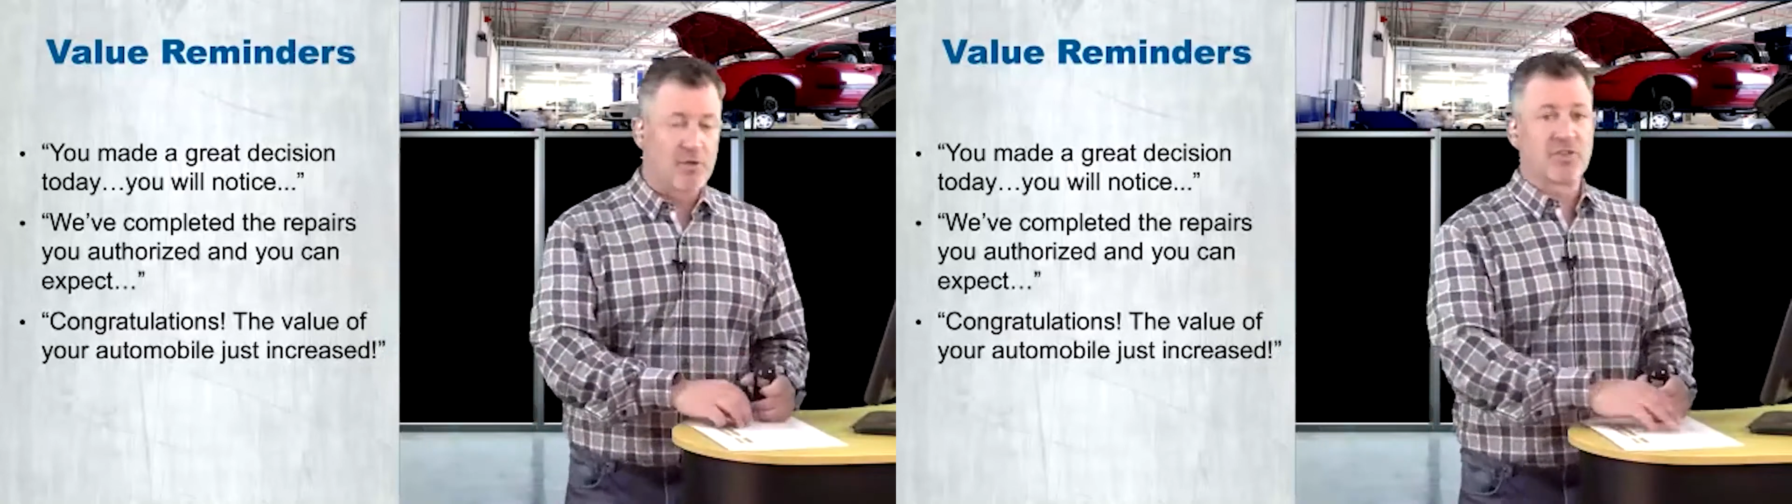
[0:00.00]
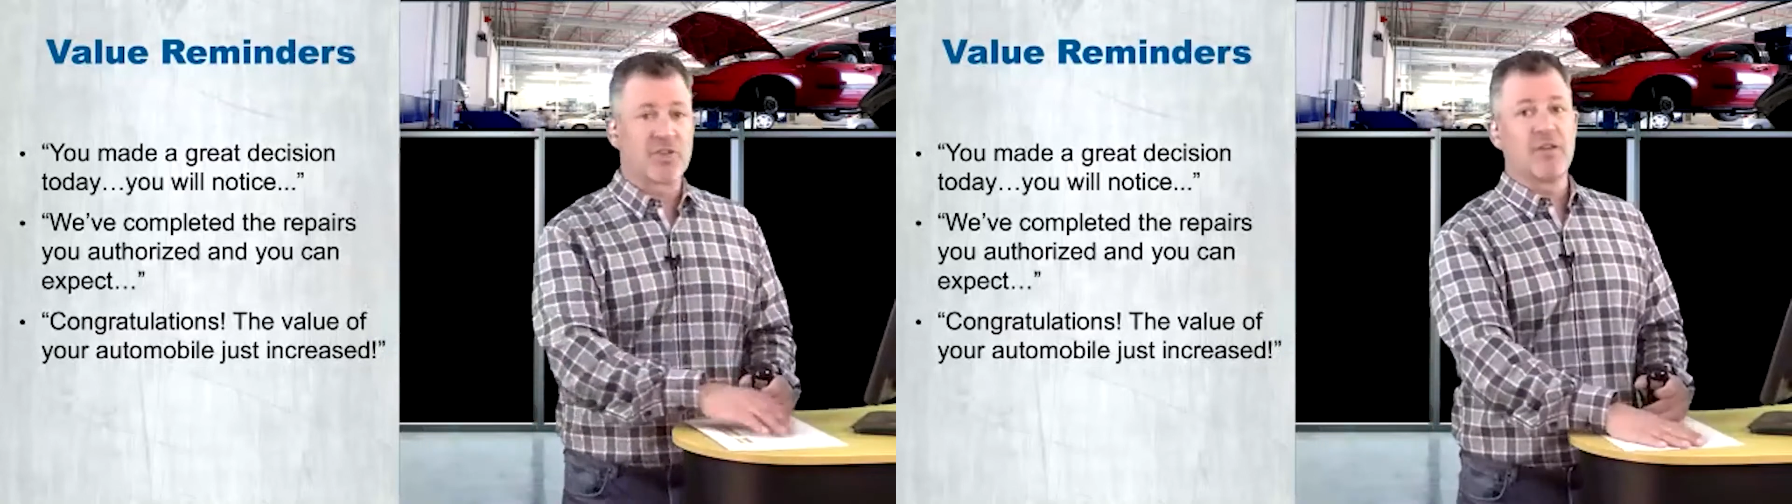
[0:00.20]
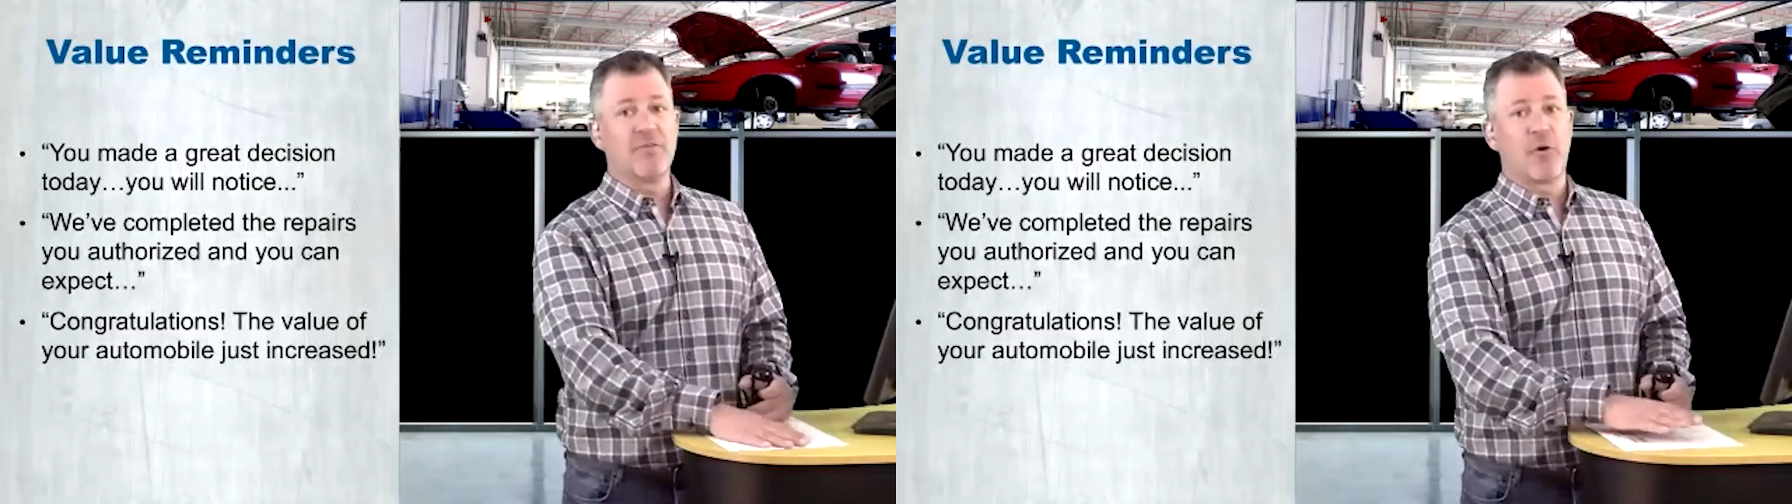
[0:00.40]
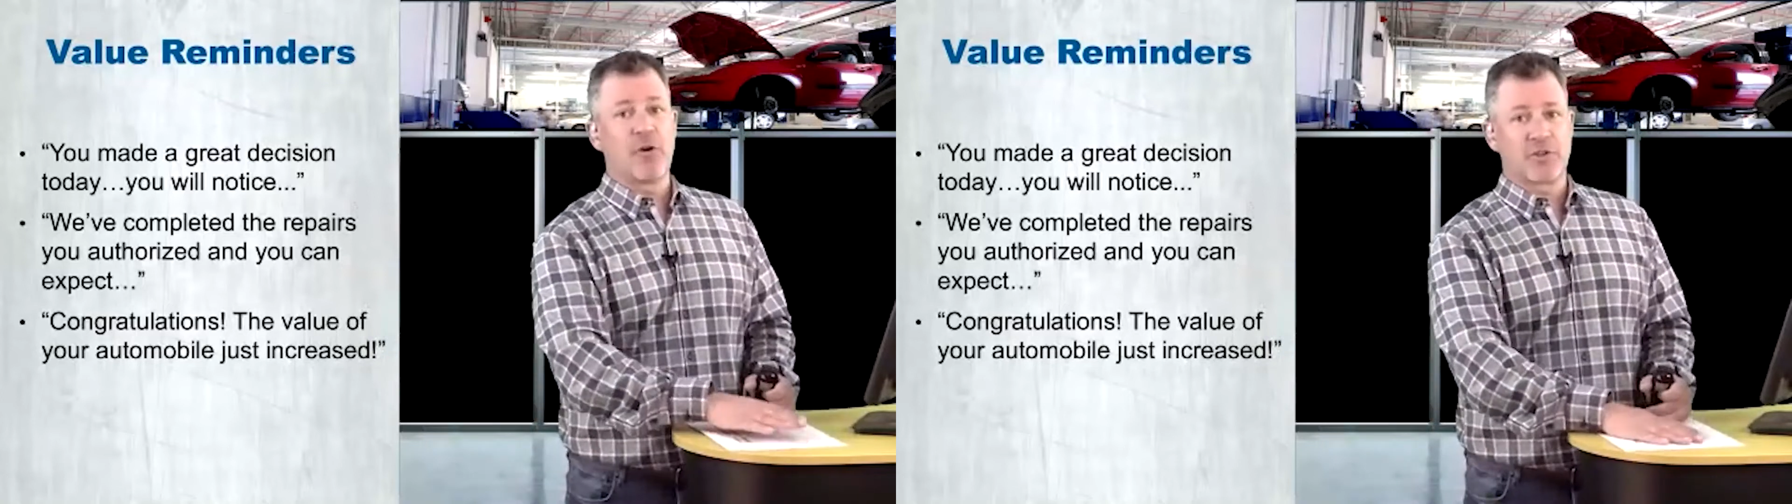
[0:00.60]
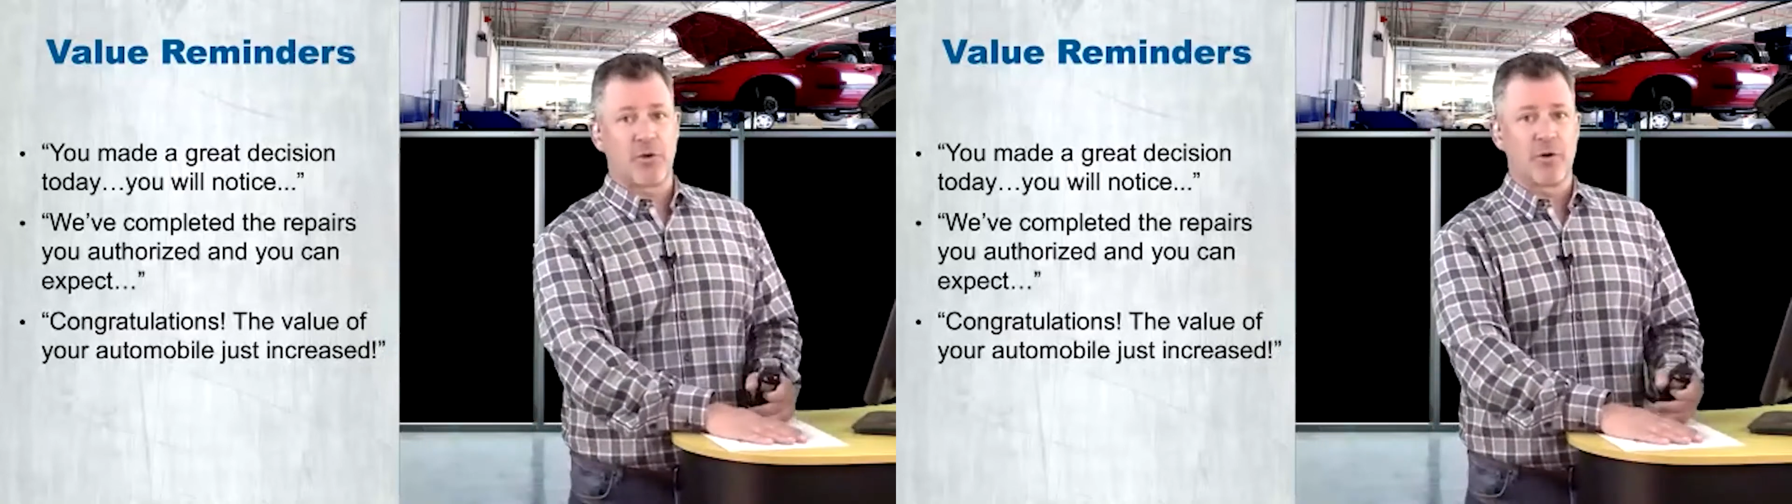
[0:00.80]
see, the
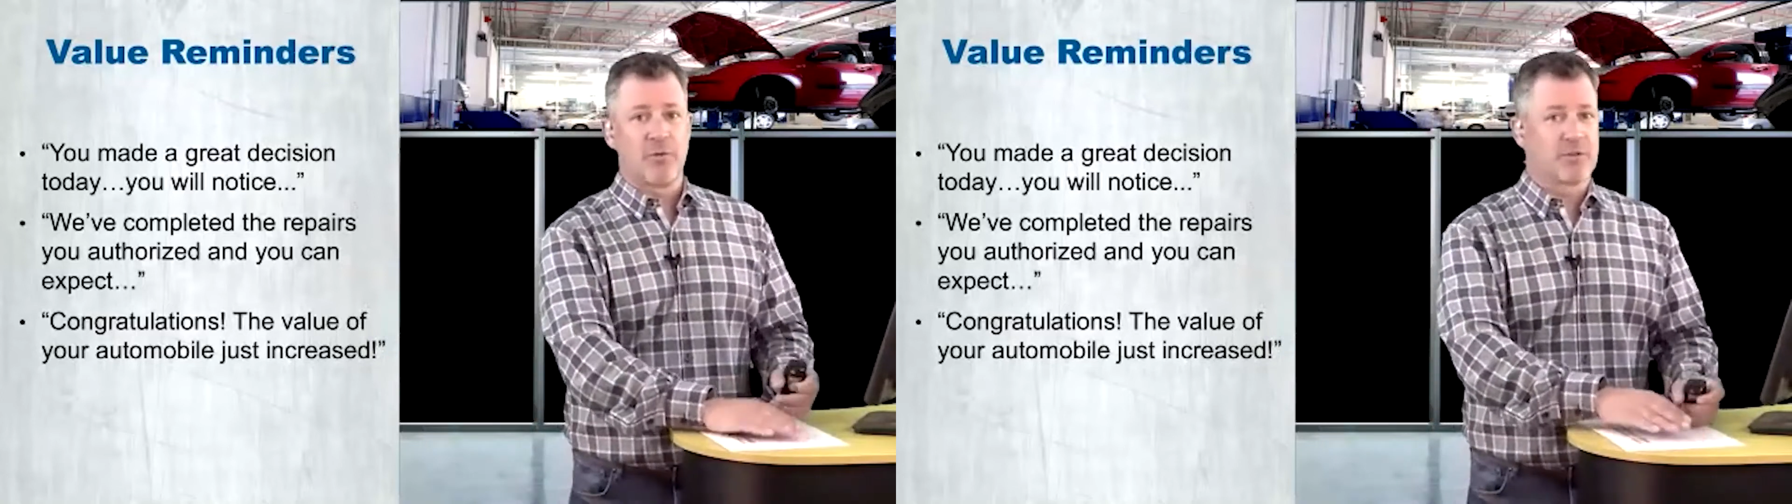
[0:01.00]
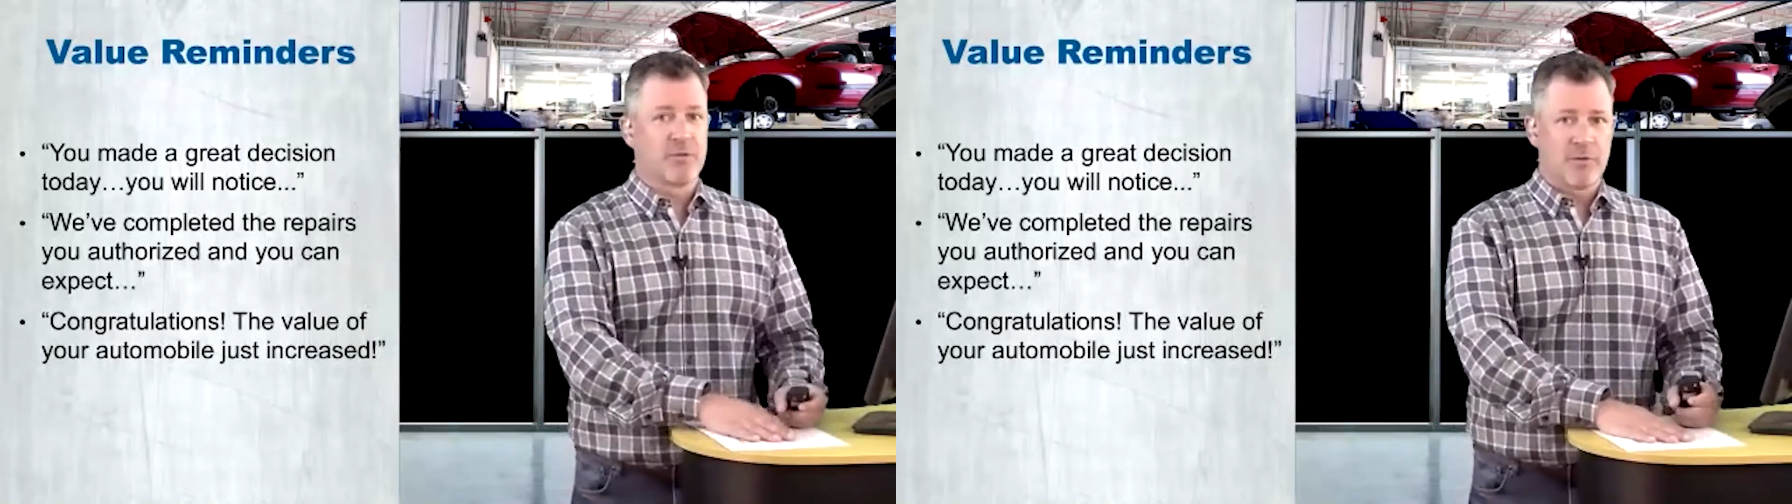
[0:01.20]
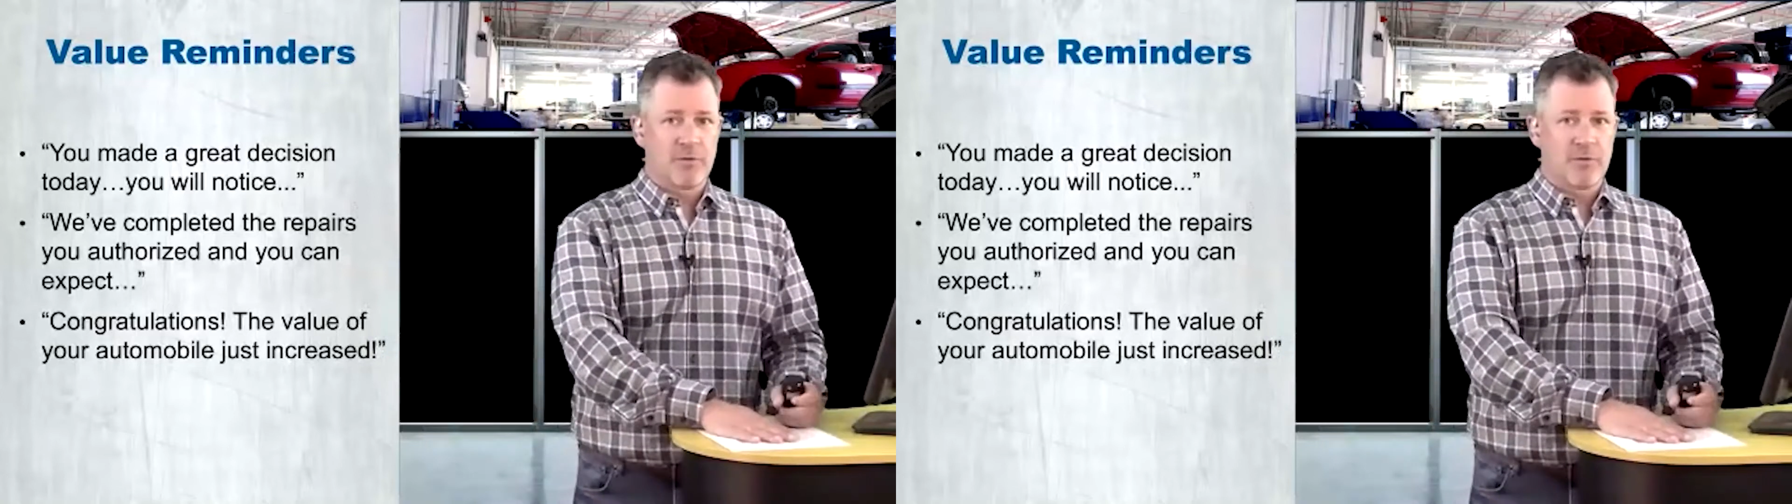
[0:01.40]
invoice total was